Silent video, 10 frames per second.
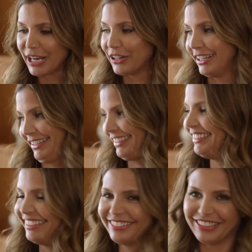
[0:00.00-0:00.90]
barren
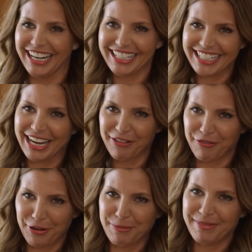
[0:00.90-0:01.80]
right now
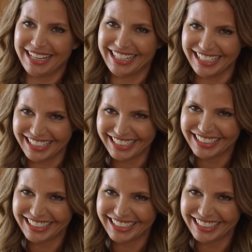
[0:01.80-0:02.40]
for me.